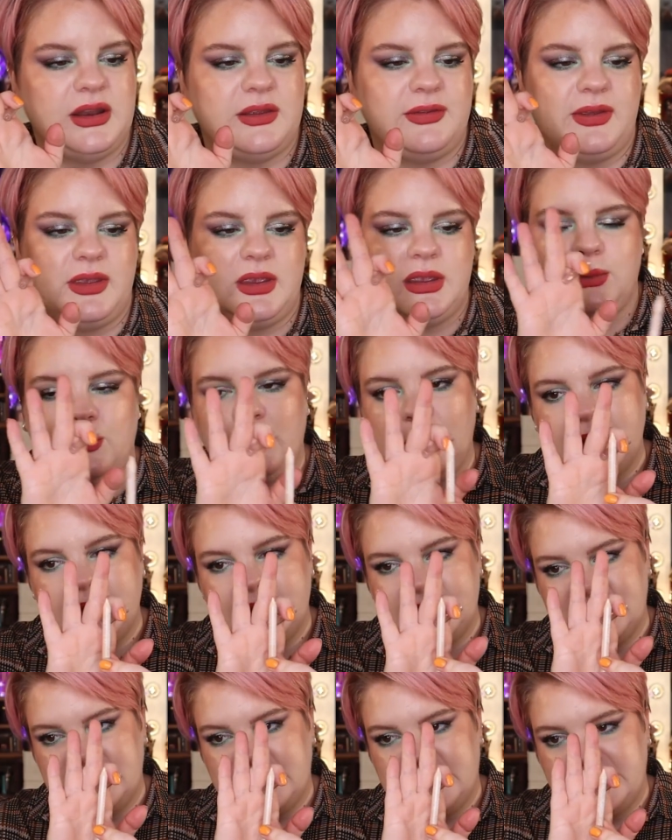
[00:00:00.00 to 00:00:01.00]
I think it
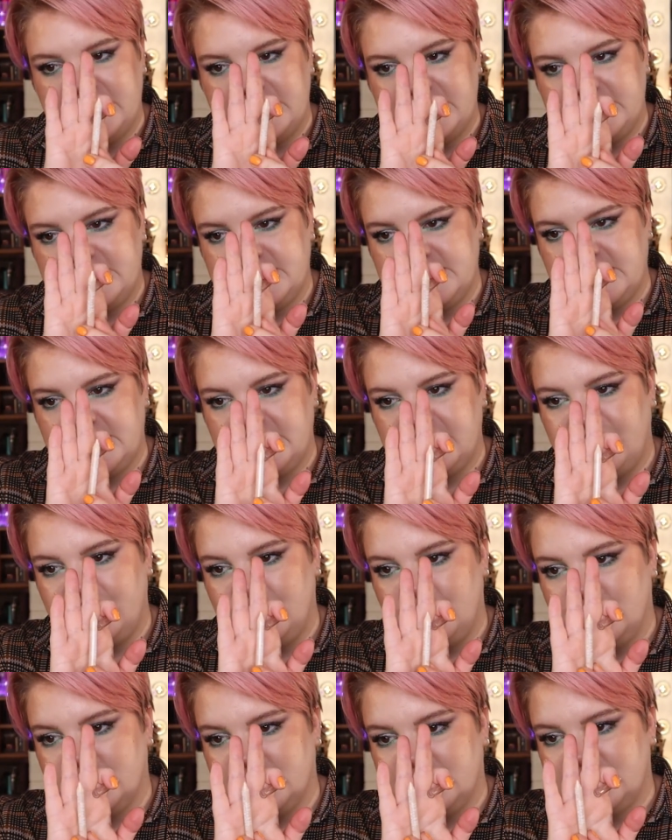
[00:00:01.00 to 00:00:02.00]
was, and then I decided
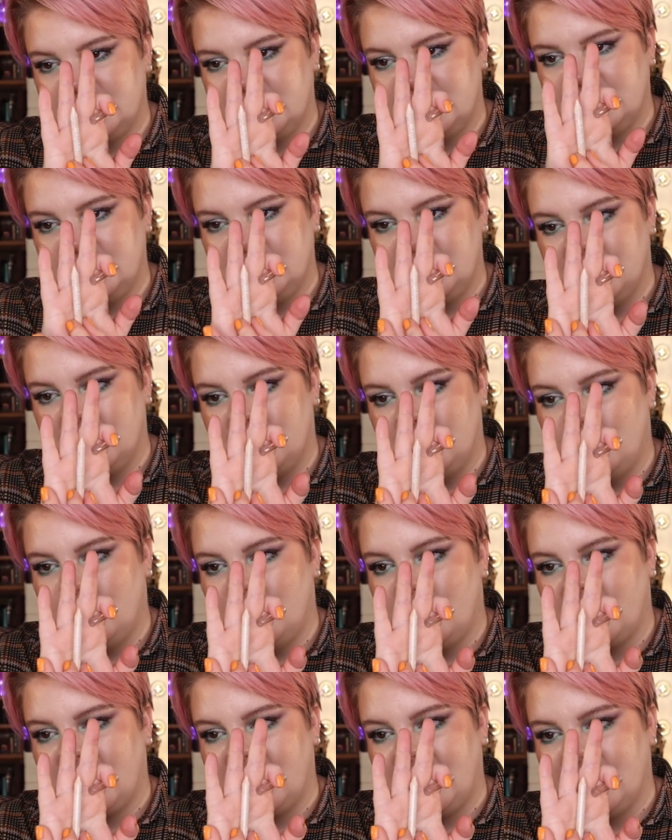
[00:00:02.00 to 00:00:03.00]
to just, you know,
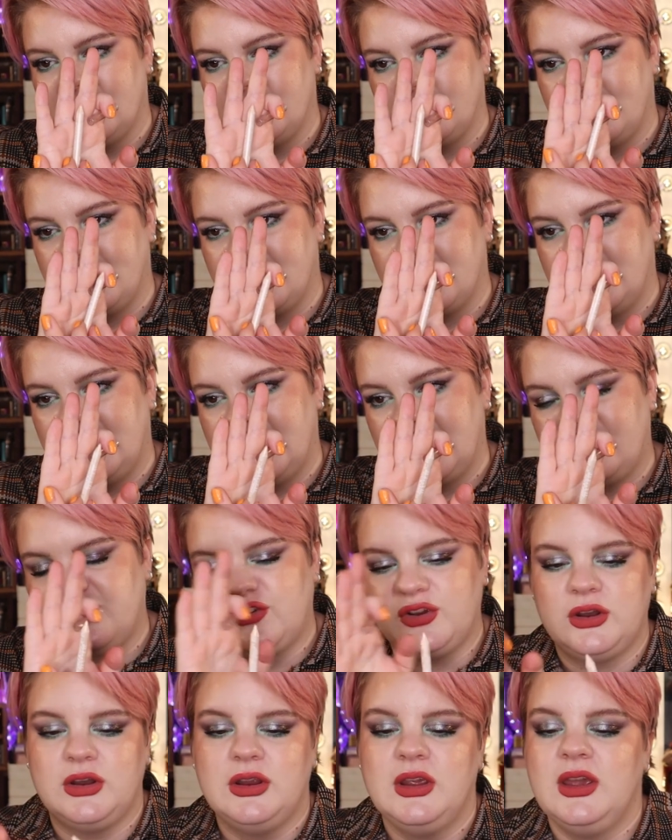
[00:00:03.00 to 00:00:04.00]
work it out of my
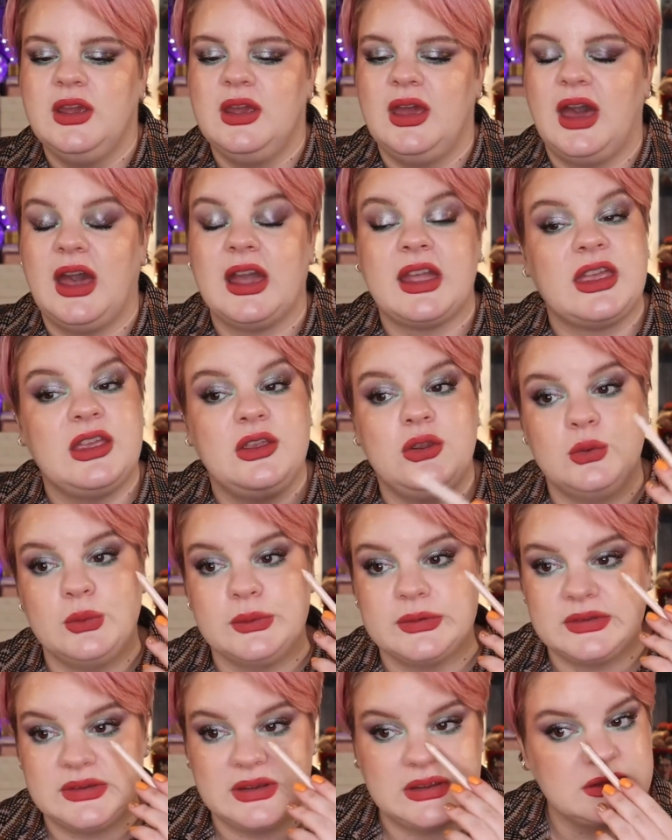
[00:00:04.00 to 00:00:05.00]
collection. I can
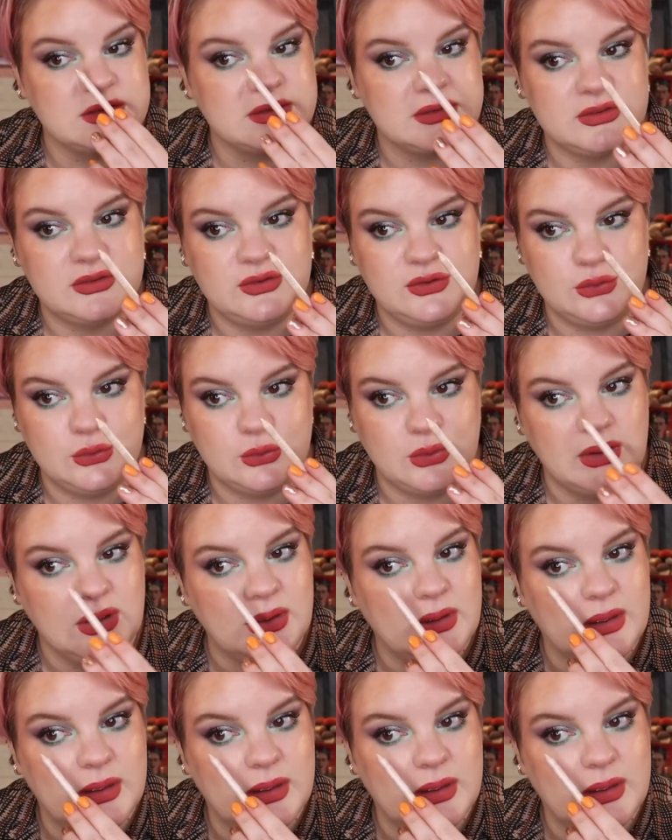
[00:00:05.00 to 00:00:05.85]
use it to